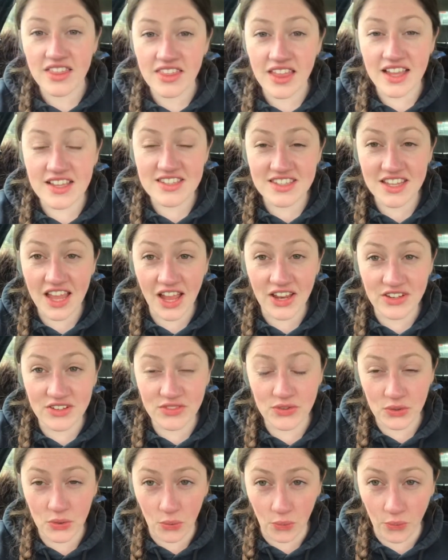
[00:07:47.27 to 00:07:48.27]
That's the end of
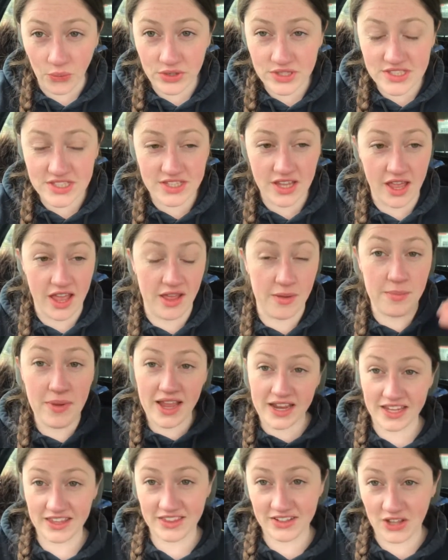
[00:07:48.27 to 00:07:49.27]
the course.
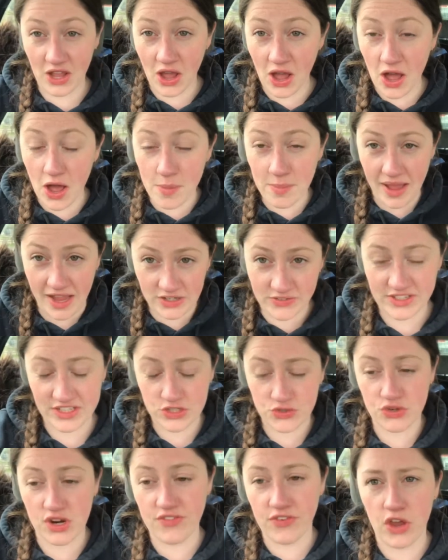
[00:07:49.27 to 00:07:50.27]
Back in the car, packed ready
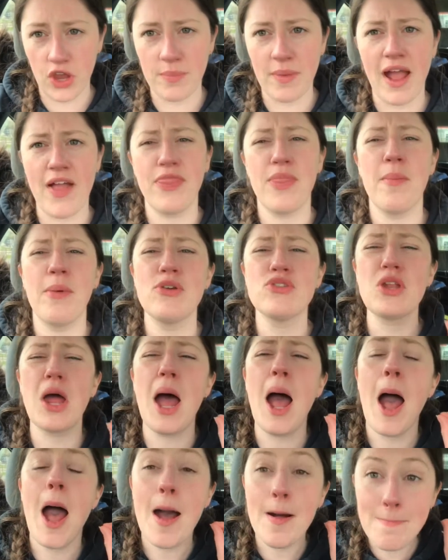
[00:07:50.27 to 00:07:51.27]
to drive home. Had the most
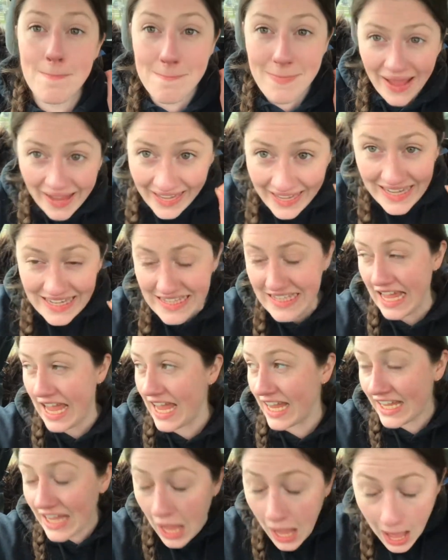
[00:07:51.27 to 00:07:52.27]

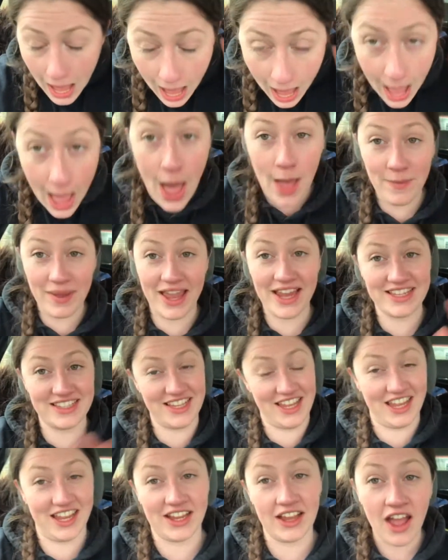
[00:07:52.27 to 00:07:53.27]
amazing,
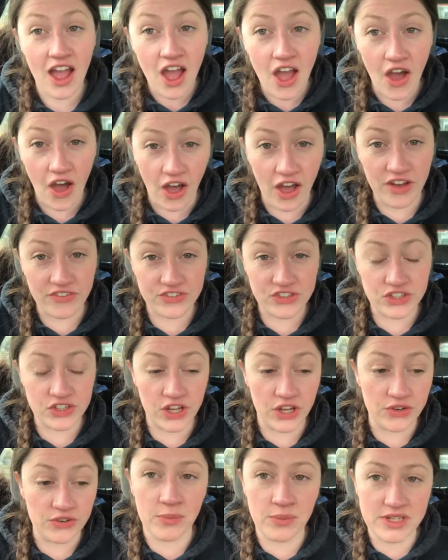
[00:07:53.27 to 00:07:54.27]
amazing
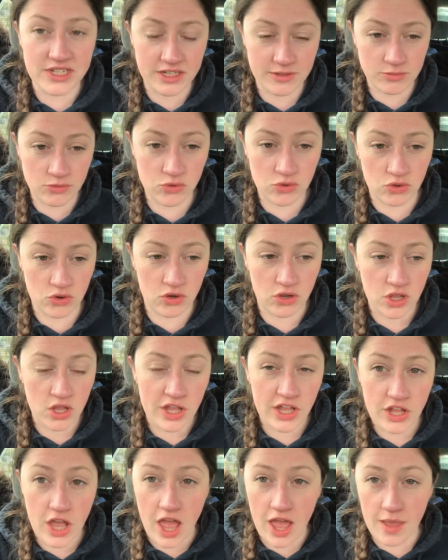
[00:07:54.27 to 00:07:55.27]
afternoon. We did more
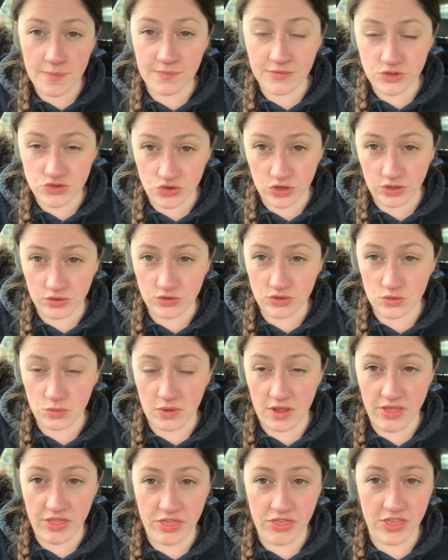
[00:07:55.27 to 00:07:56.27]
drills
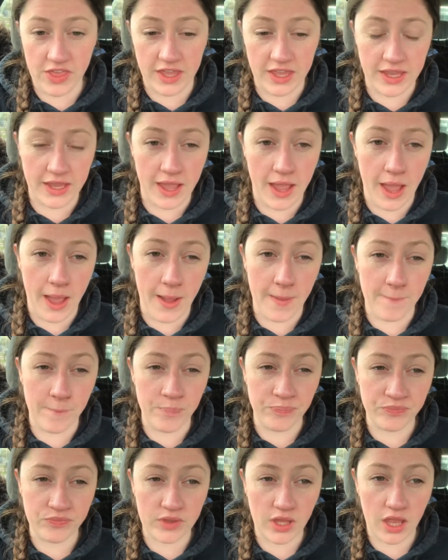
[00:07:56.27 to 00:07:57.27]
with
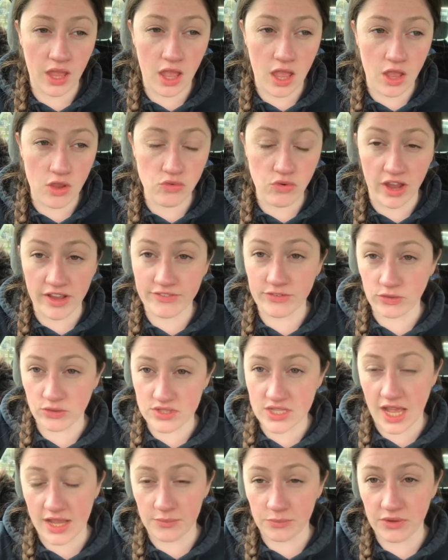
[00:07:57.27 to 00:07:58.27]
the
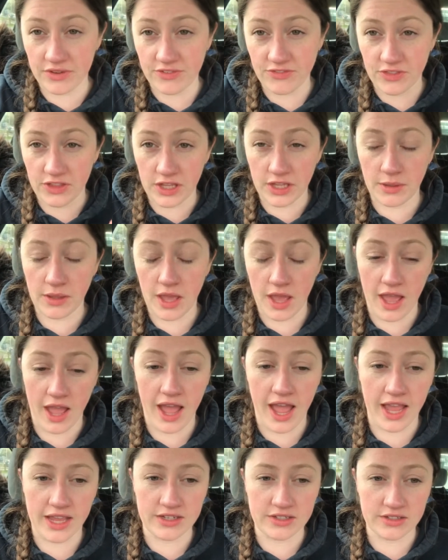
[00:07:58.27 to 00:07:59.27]
rifles and with the
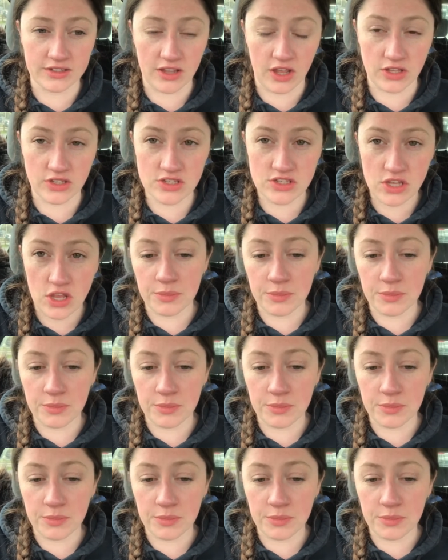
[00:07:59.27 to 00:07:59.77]
handguns.